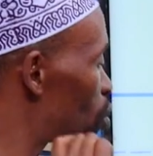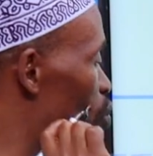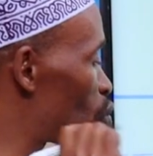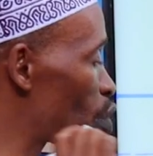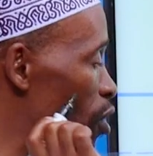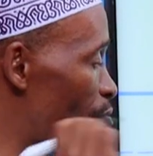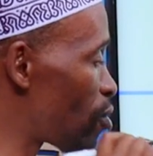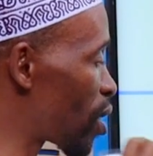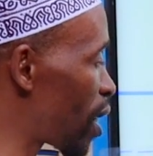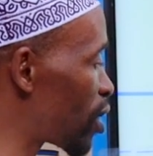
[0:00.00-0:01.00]
do not
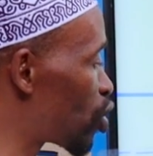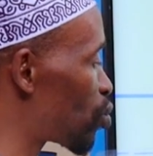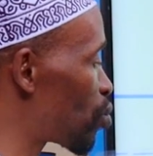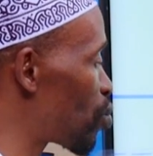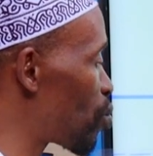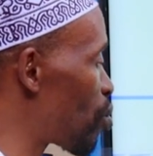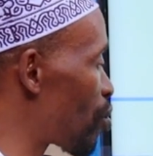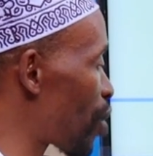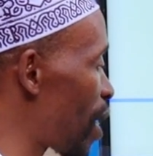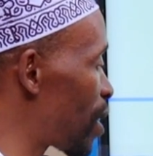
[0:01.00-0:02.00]
forget to
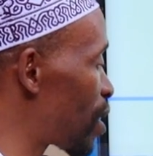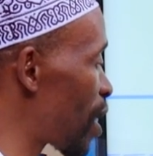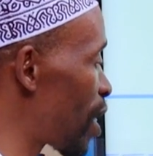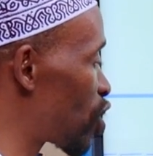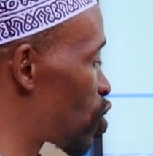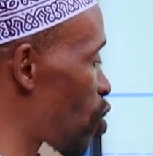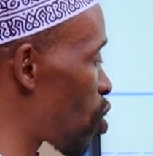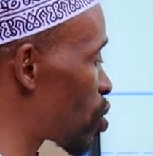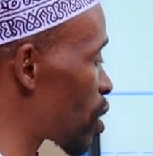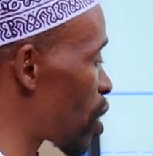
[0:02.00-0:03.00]
write a
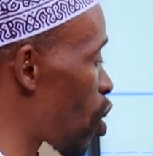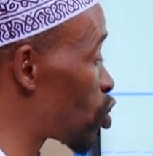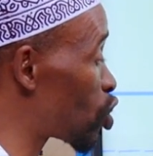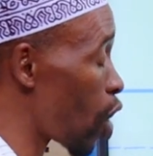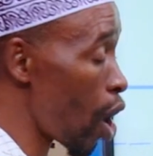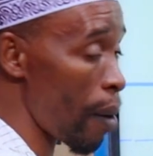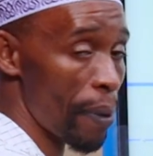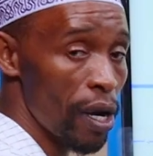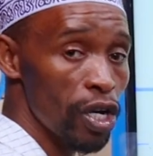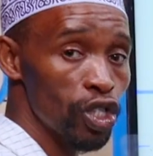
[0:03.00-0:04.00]
dot on
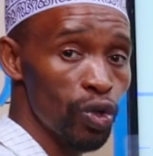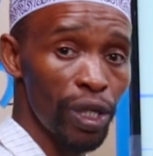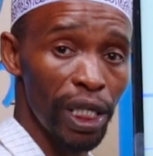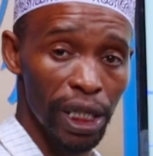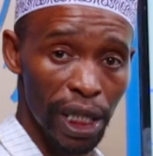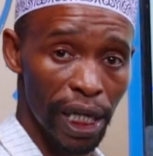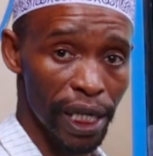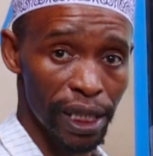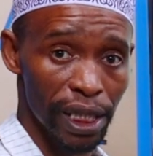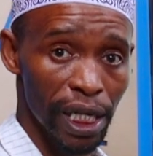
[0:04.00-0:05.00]
top to
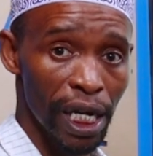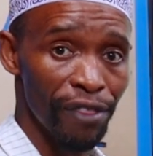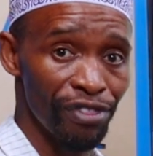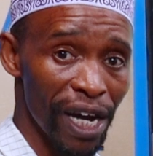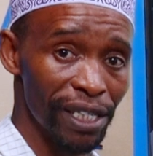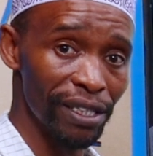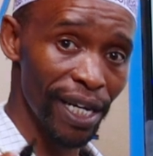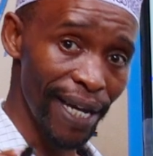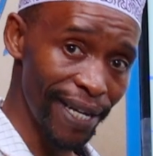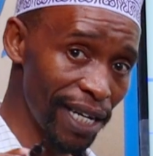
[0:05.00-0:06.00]
indicate that
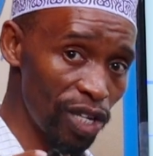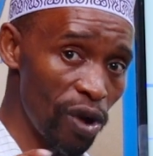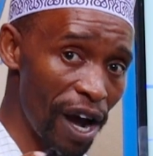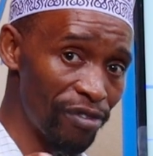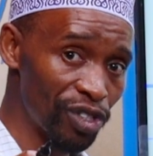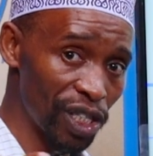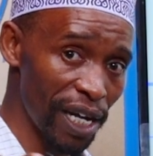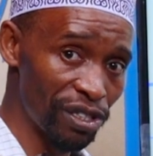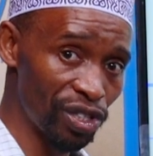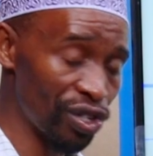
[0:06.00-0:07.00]
the letter you have
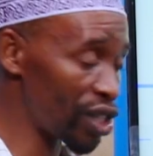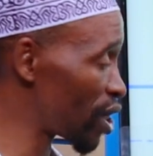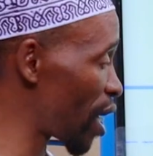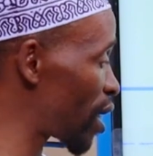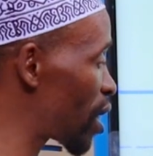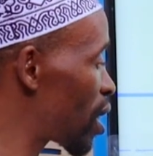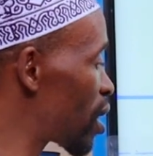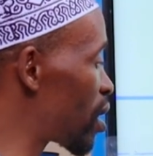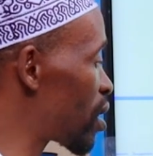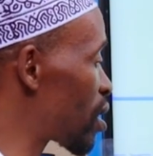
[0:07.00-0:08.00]
just written
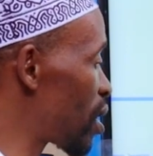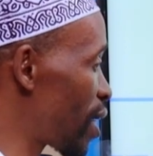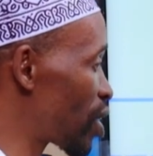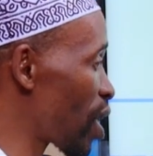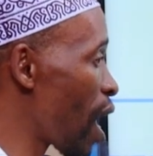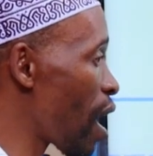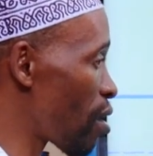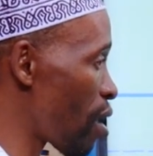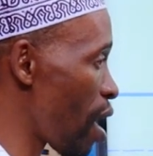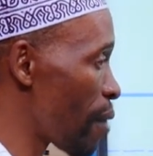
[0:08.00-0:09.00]
is letter
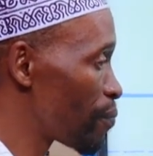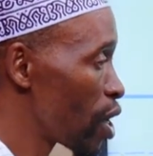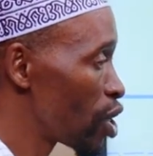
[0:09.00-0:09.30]
Kha.